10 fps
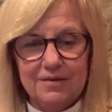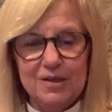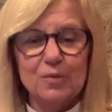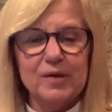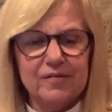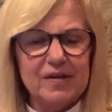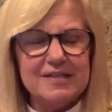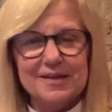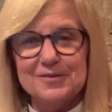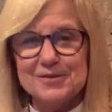whenever I
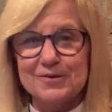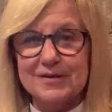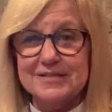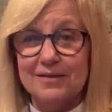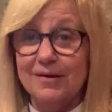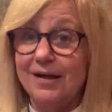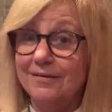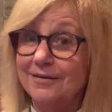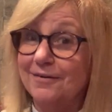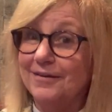tell the story, I'd say, well,
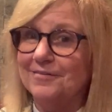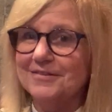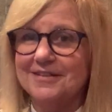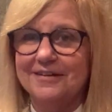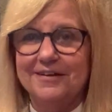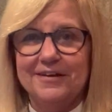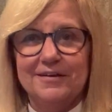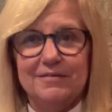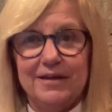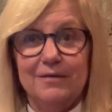
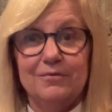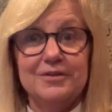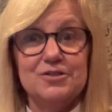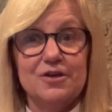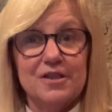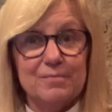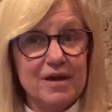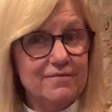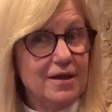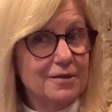that really showed that
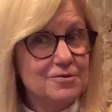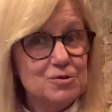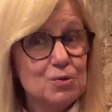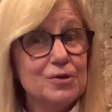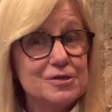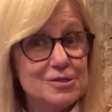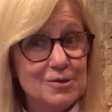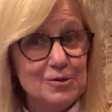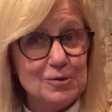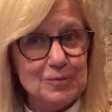my values were
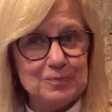askew.